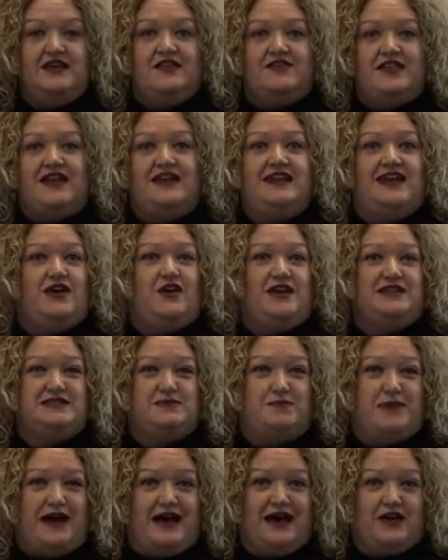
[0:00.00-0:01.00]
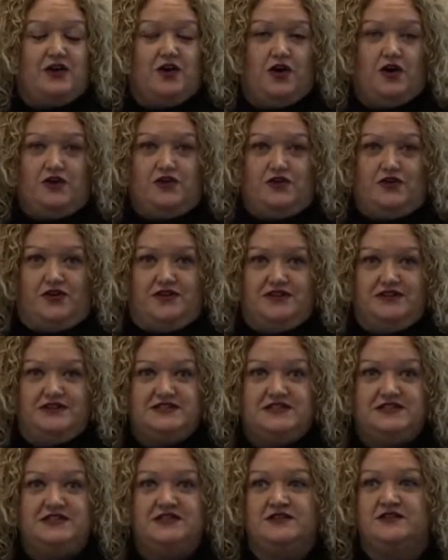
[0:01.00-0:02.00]
That now has a barcode on
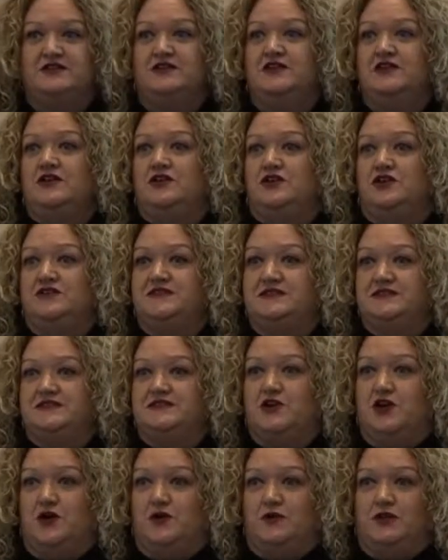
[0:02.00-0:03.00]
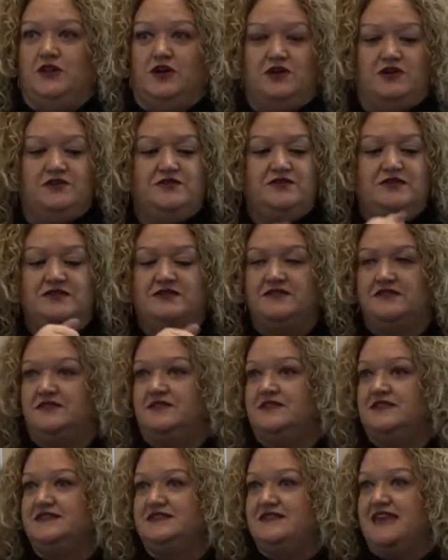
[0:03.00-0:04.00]
it. Nurses go along,
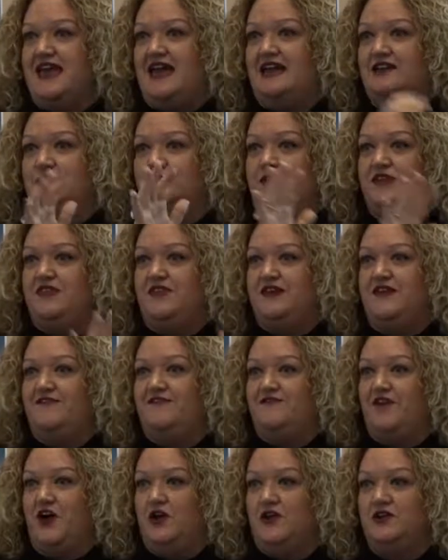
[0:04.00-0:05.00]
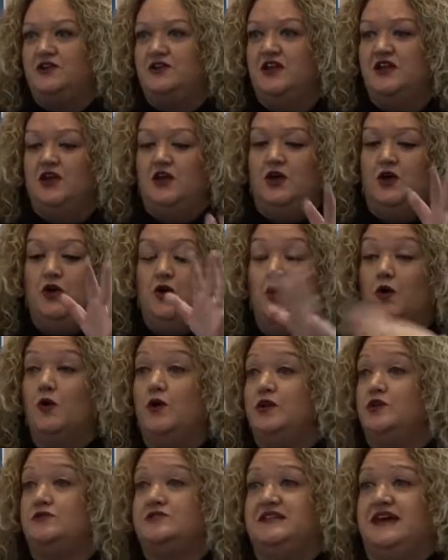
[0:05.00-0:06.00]
scan it with their phone, all
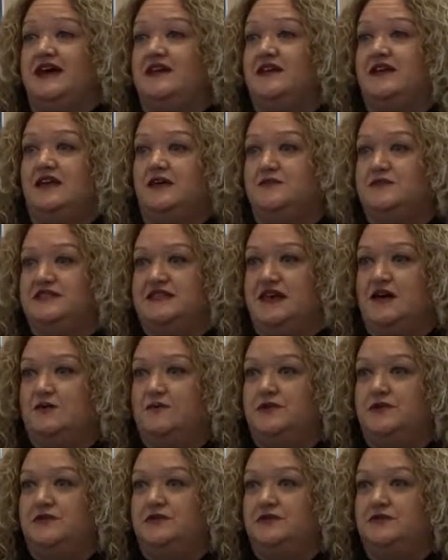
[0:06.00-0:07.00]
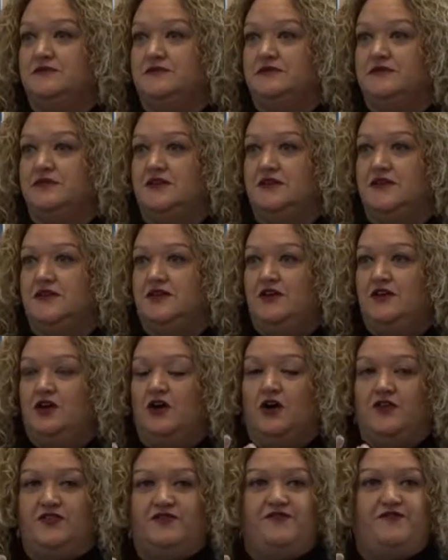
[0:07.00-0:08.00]
your data comes up
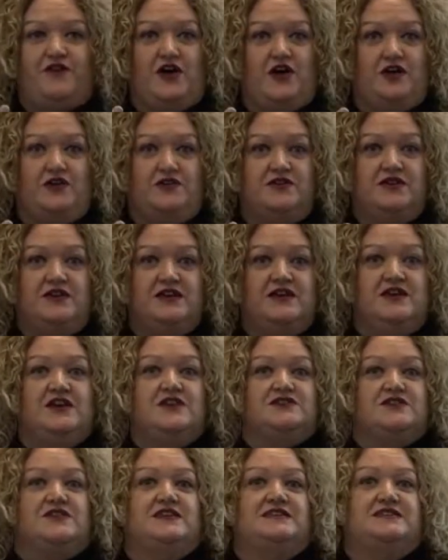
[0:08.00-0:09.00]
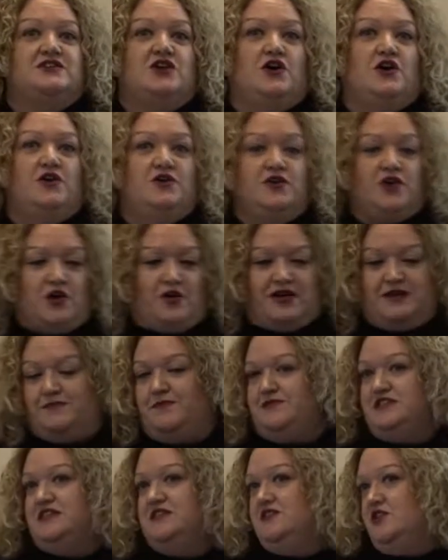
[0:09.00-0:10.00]
on the phone. So there's no
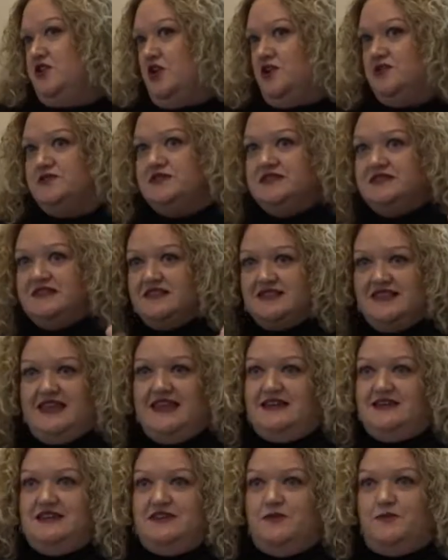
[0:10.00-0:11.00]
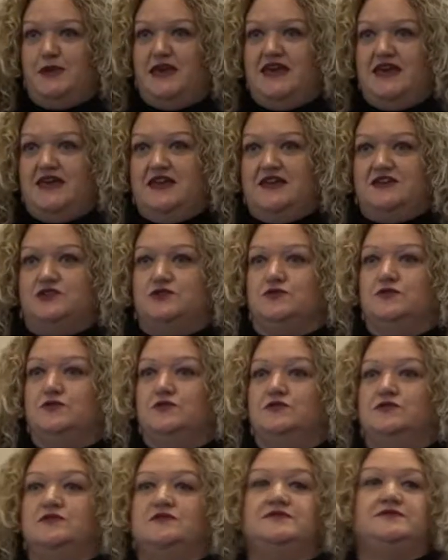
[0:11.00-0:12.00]
going to the notes at the end of the bed
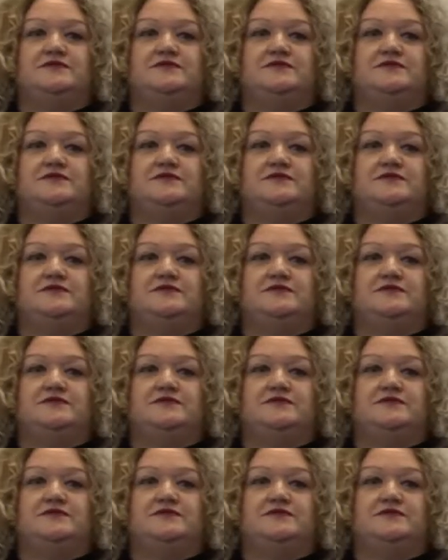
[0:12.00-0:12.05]
or